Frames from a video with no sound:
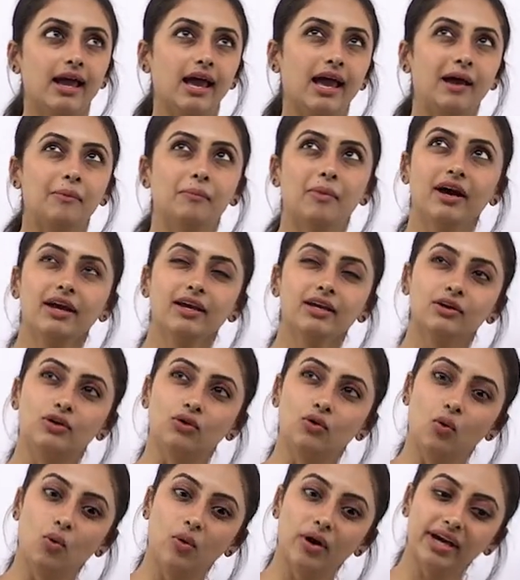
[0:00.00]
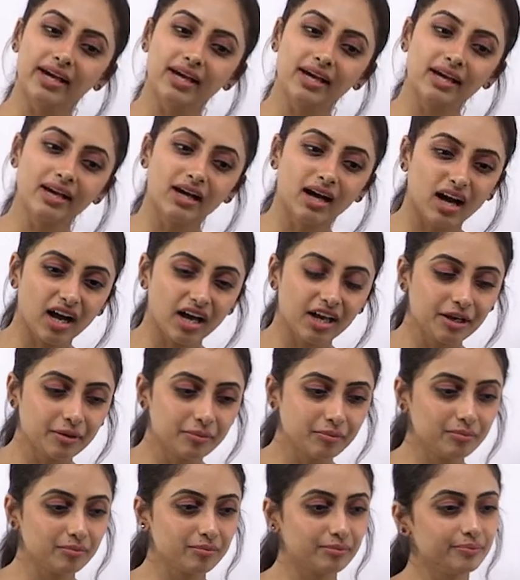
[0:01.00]
Am I going? I
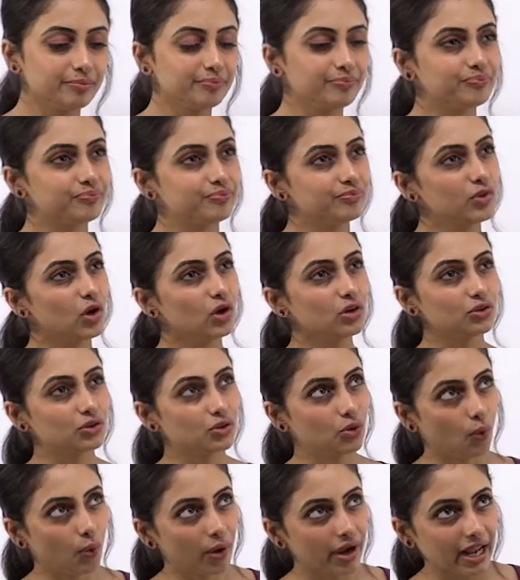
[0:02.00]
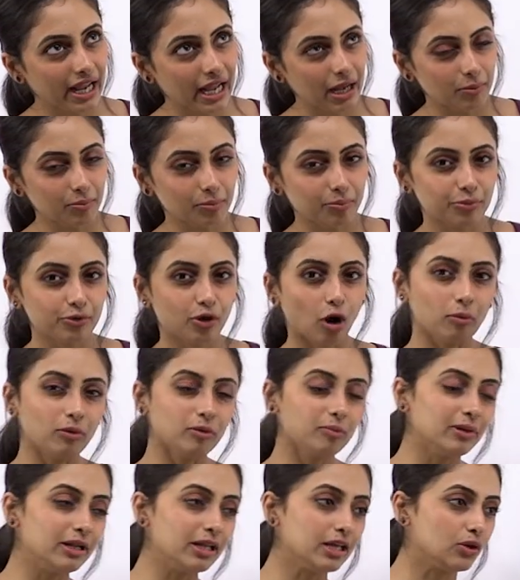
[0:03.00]
am not going. I'm
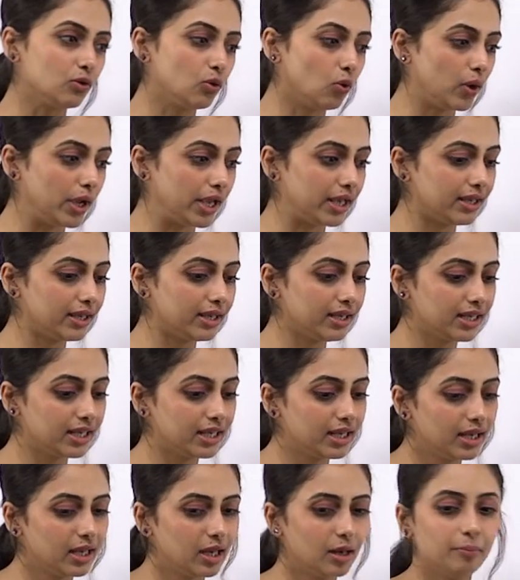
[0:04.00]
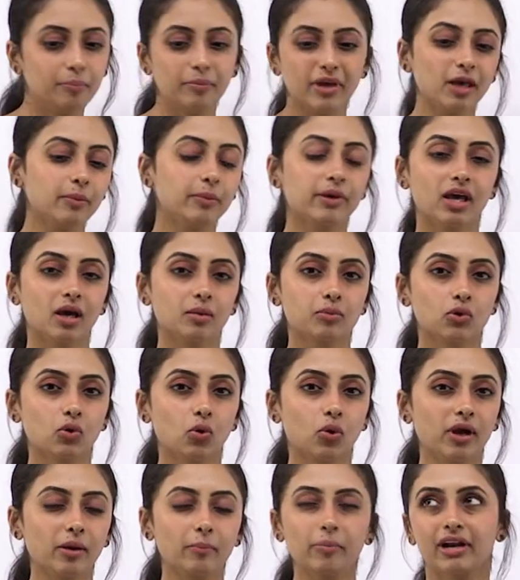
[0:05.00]
probably going. Maybe I'm
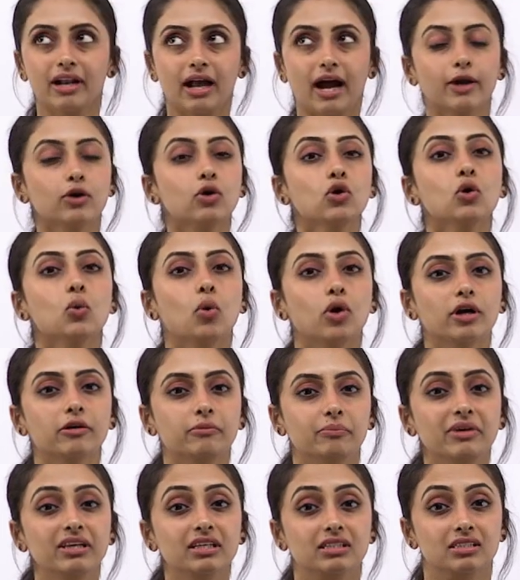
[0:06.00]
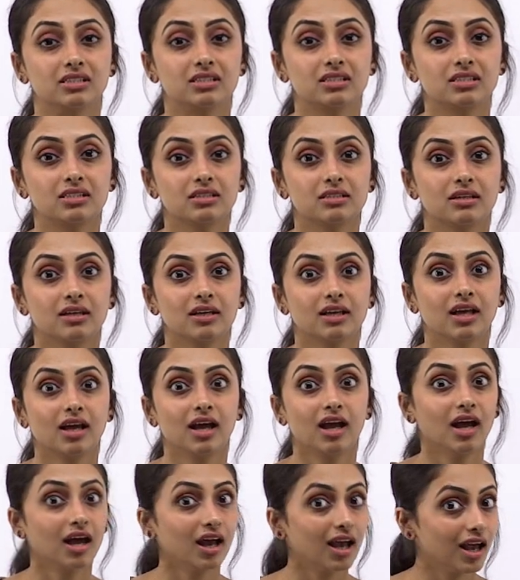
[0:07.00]
going, but I don't know what it means.
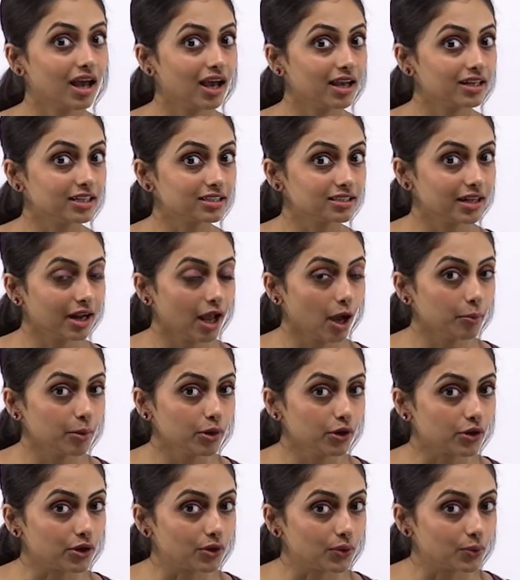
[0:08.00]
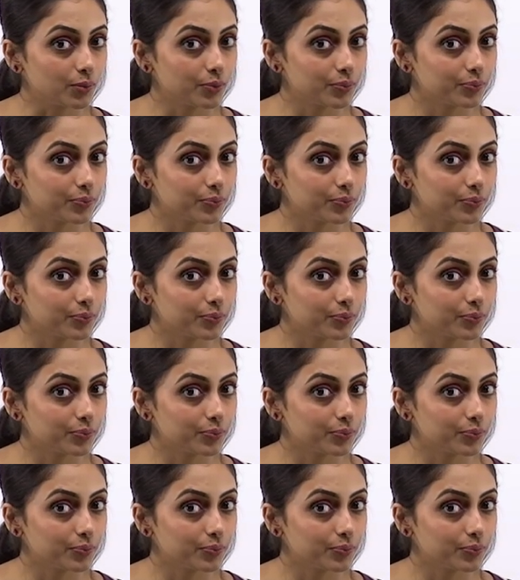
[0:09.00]
Does that happen to you?